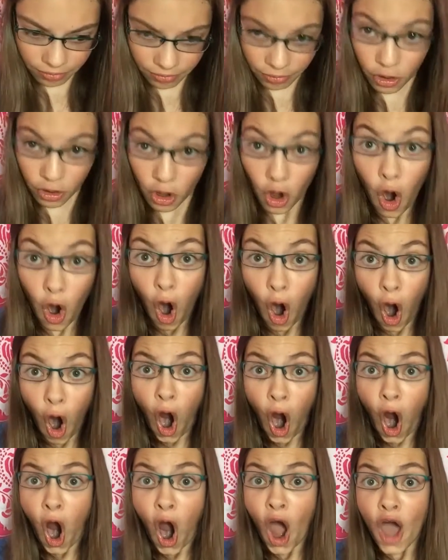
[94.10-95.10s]

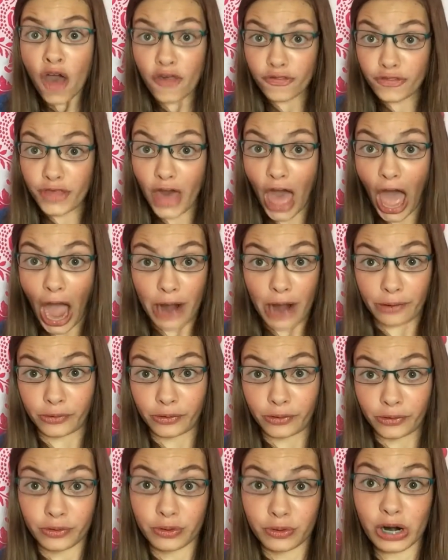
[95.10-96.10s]
Oh, that
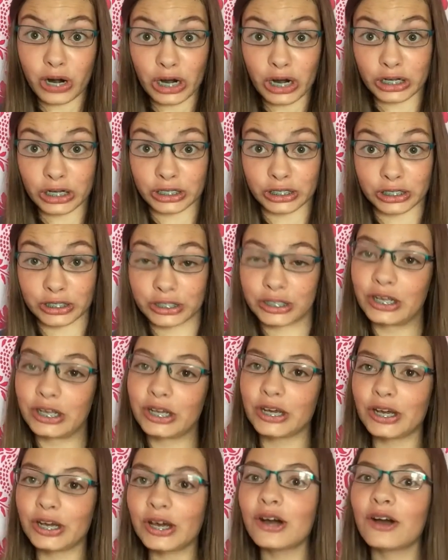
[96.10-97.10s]
one works
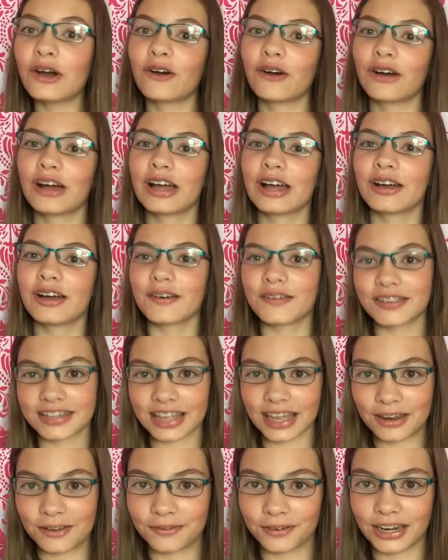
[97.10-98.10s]
too! It's
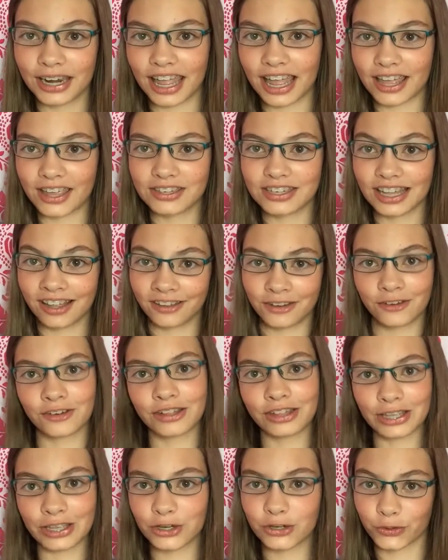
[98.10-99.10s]
kind of funny. I could tell he
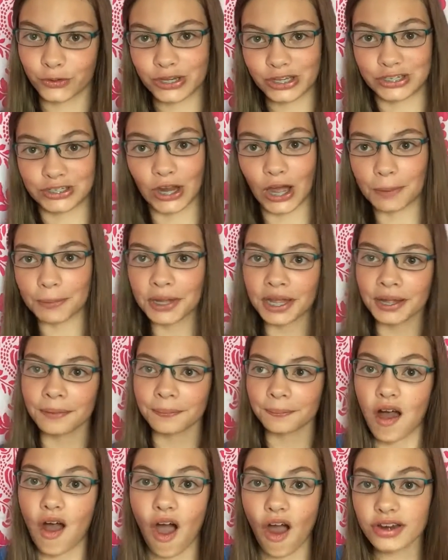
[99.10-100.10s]
really enjoyed his job.
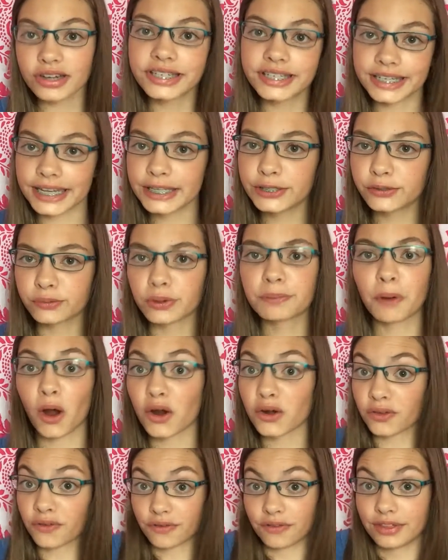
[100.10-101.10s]
Our seats were part
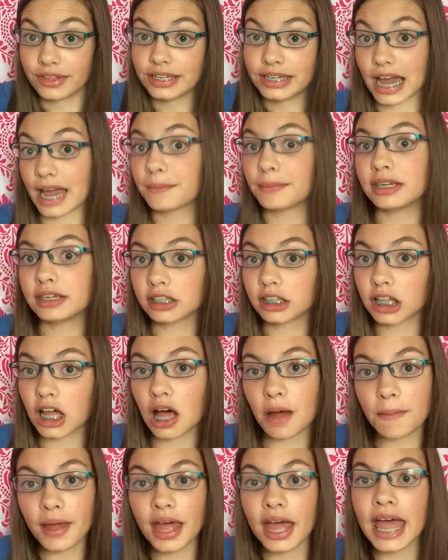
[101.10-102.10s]
of the Diamond
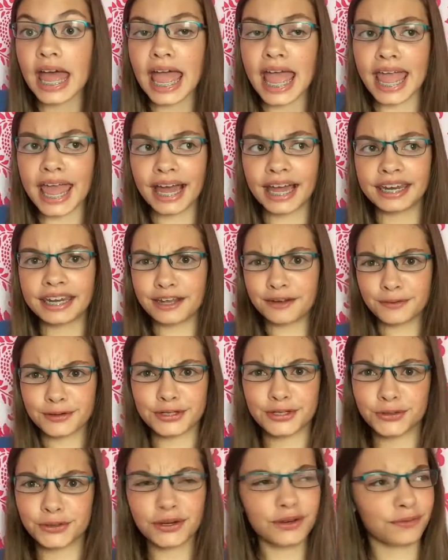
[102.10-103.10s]
Club, and it was
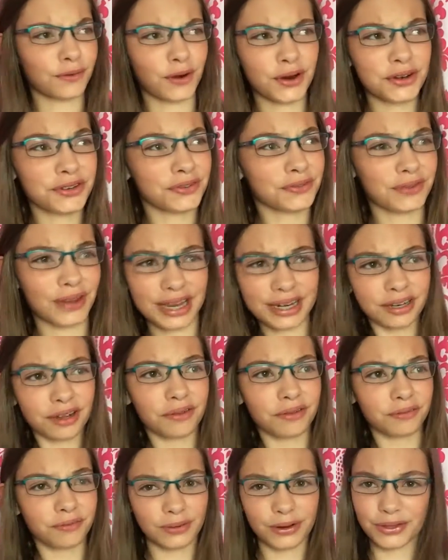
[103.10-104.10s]
sort of hard to find out
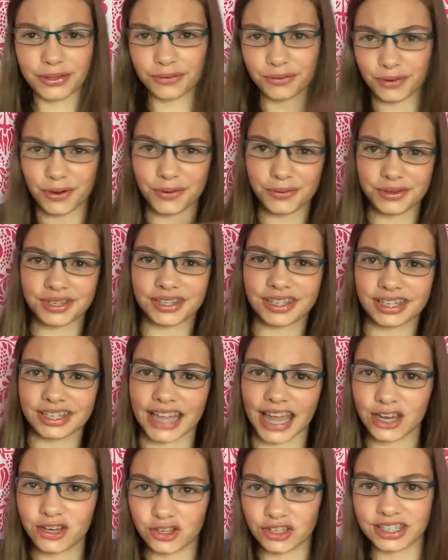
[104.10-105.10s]
where the rows and the
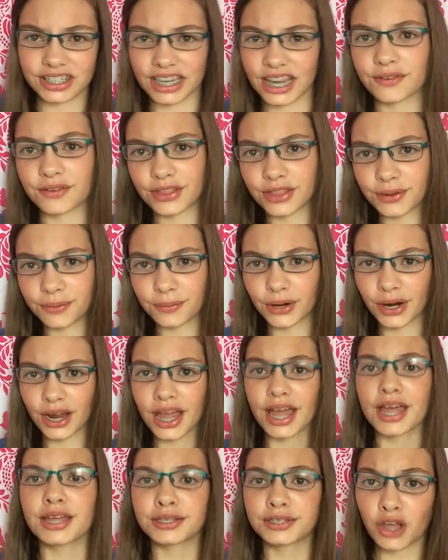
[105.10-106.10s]
sections and everything were,
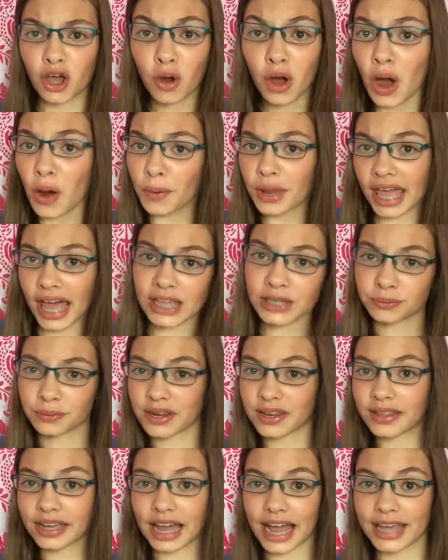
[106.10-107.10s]
so we asked one of
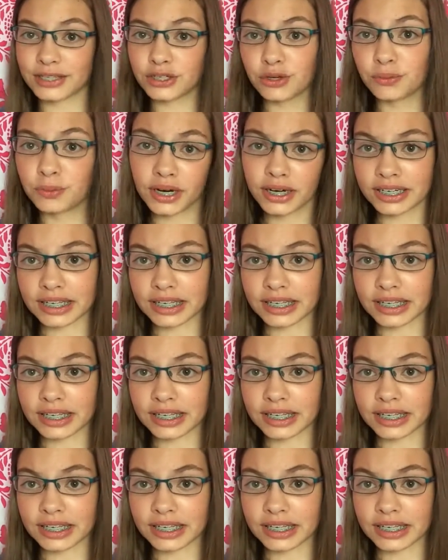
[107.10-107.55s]
the guys who works